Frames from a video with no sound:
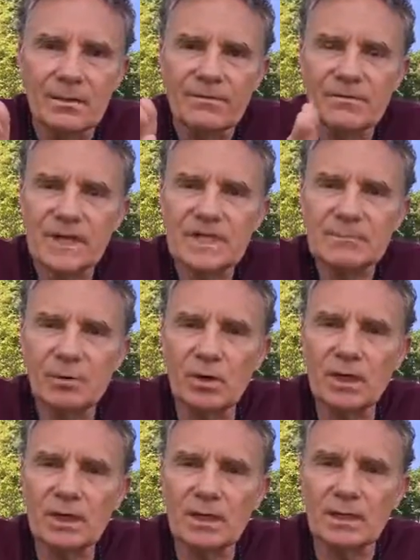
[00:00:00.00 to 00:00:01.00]

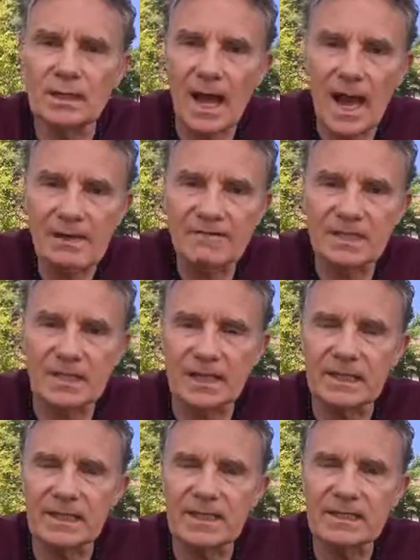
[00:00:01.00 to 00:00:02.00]
Facebook Lives
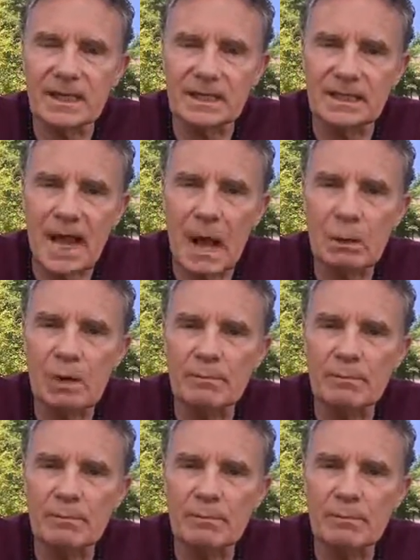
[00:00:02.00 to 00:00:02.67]
like this allow a